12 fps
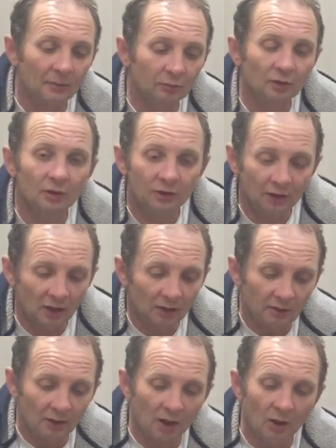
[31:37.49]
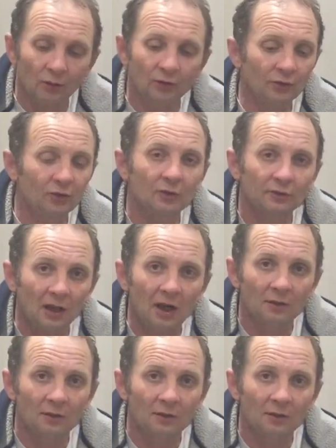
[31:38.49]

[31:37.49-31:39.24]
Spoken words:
I'm gonna, you know, the hose and stuff like that.